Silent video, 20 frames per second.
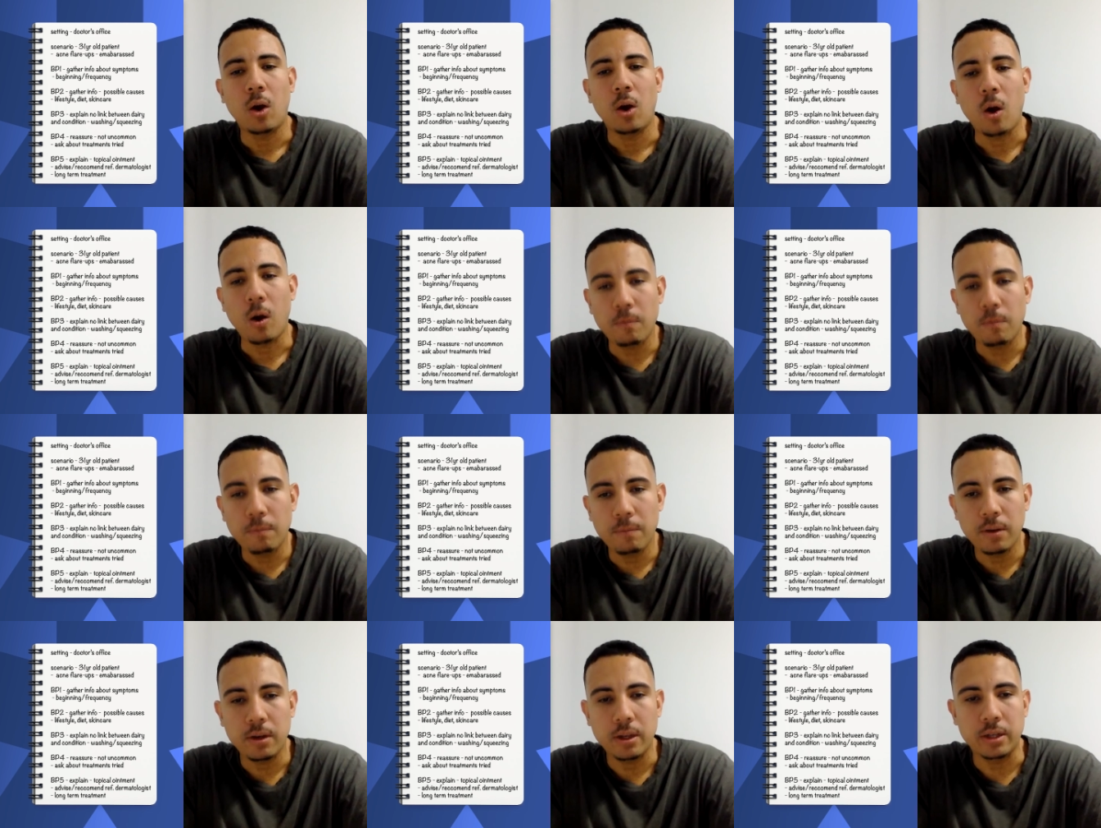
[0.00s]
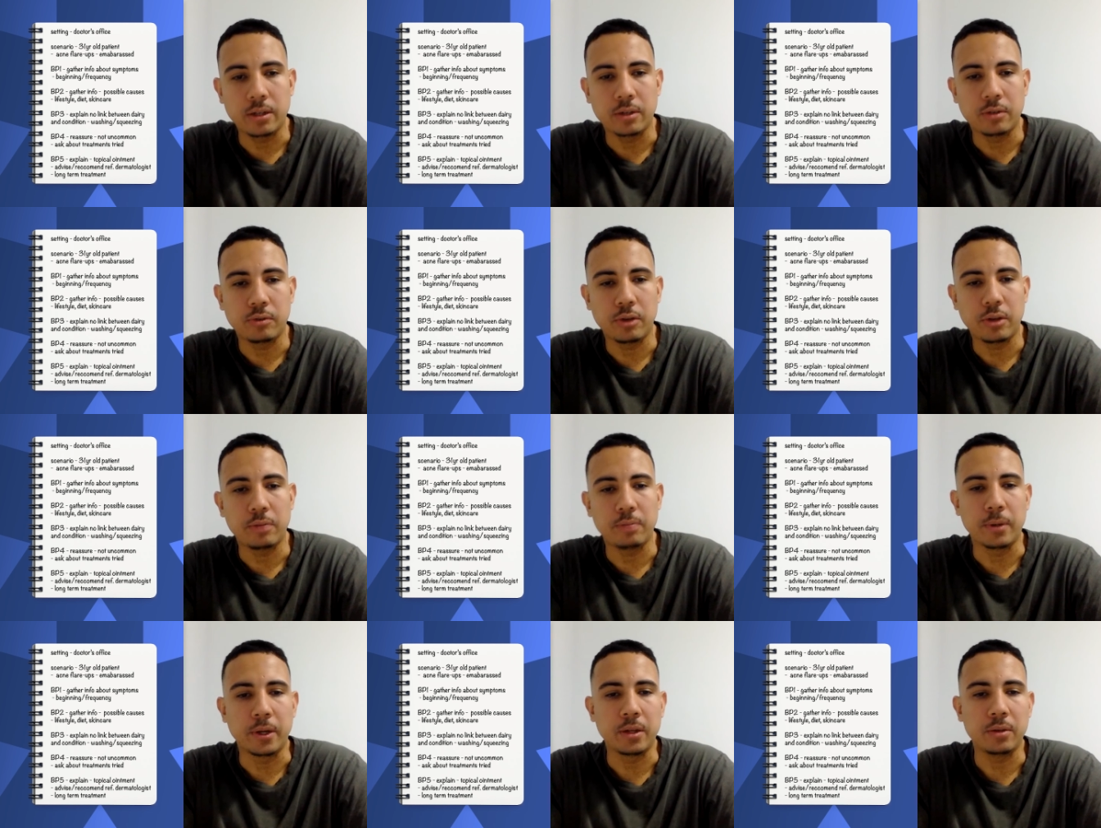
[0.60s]
Hopefully, the
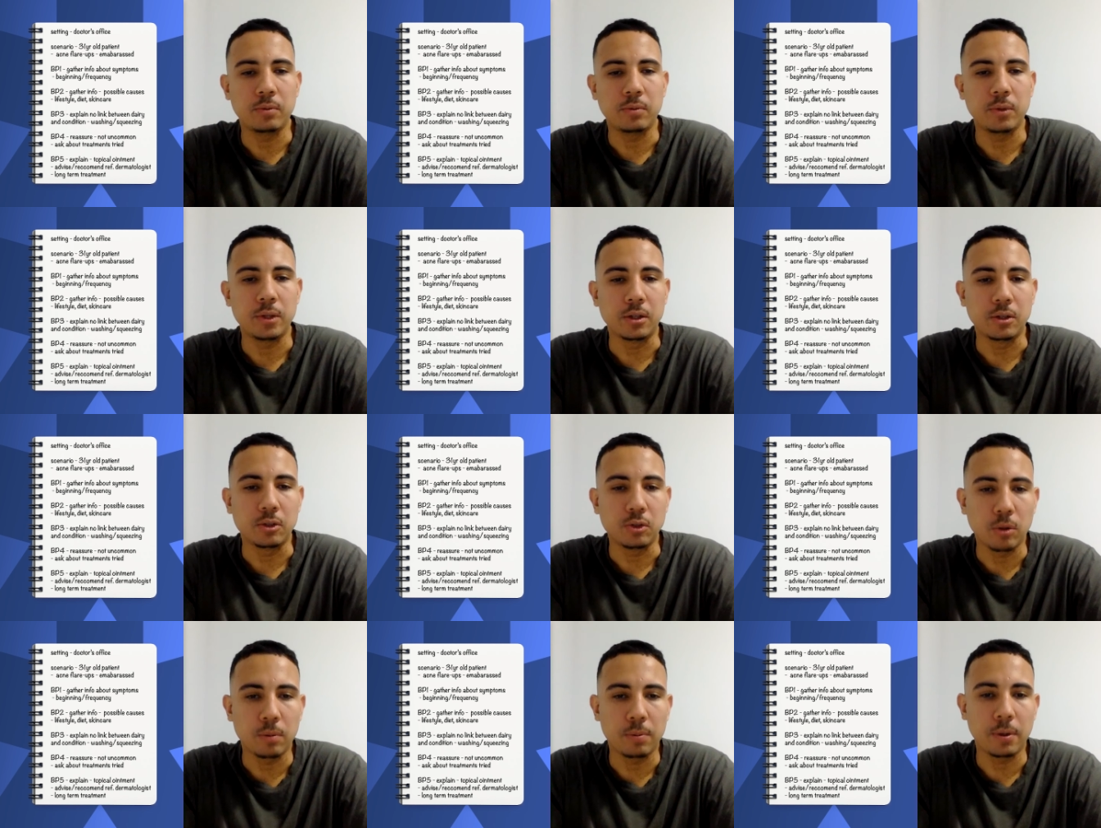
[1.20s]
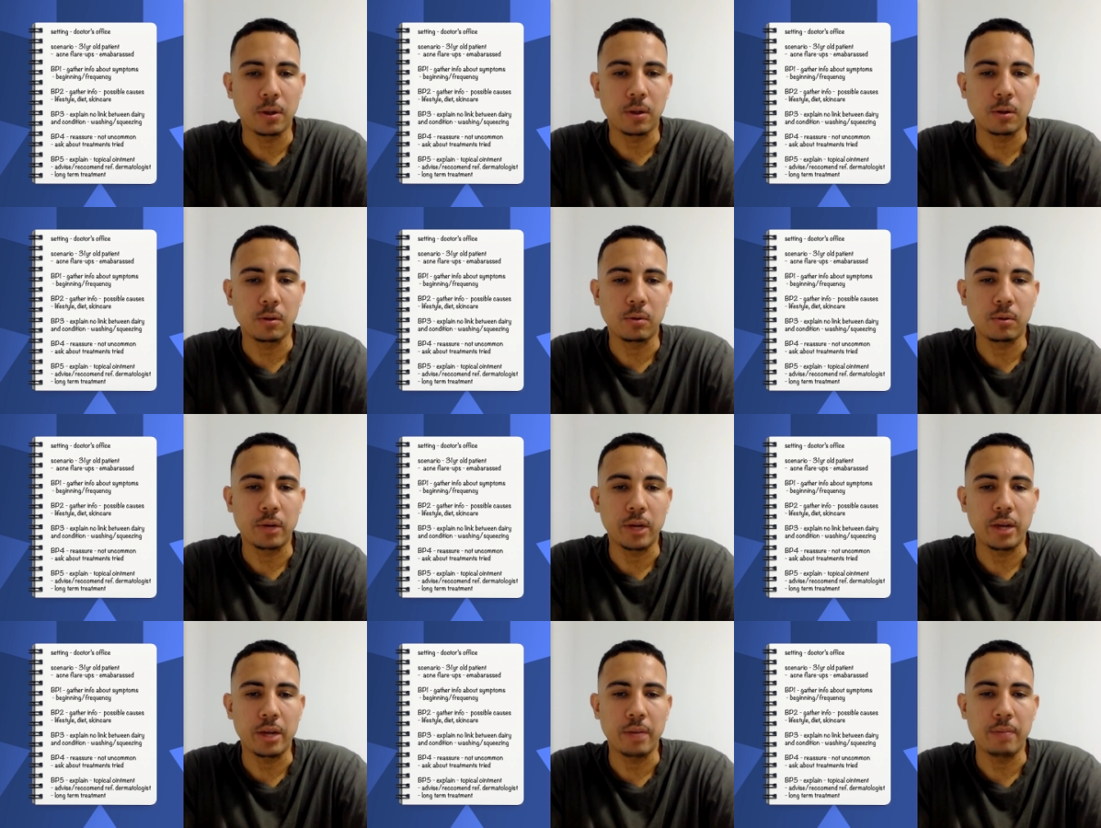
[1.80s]
treatment with the topical
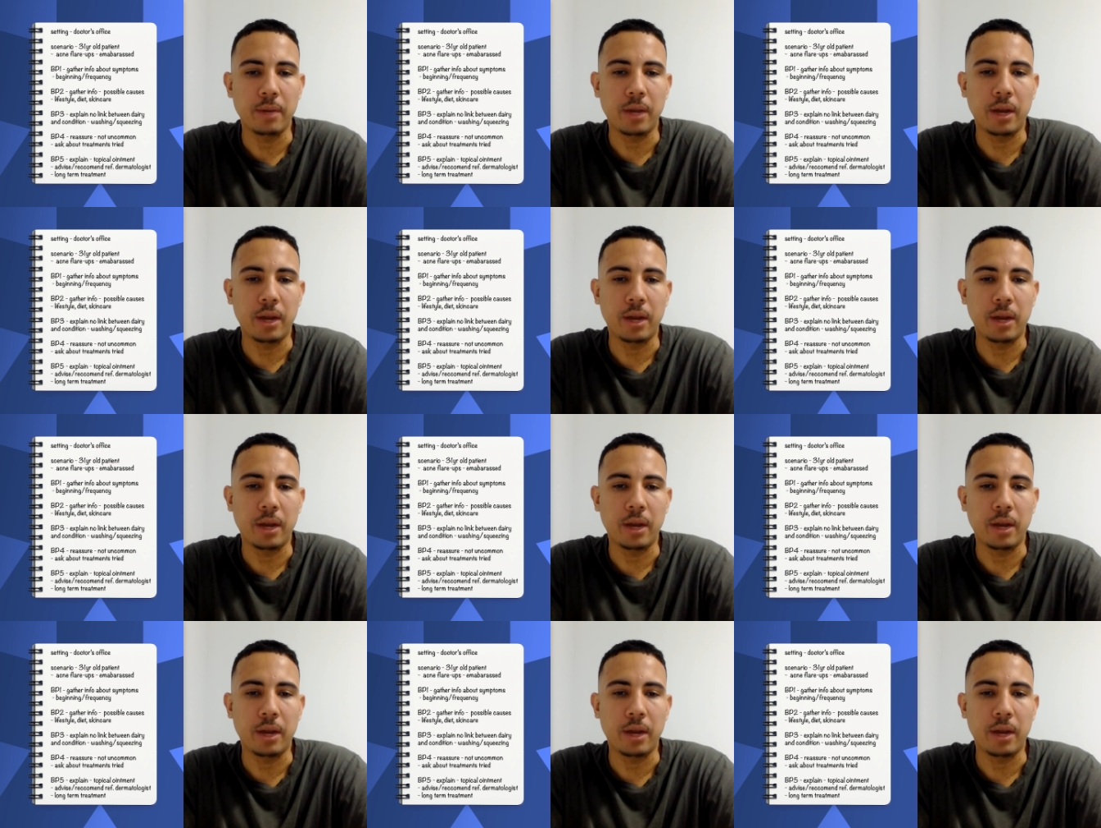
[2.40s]
cream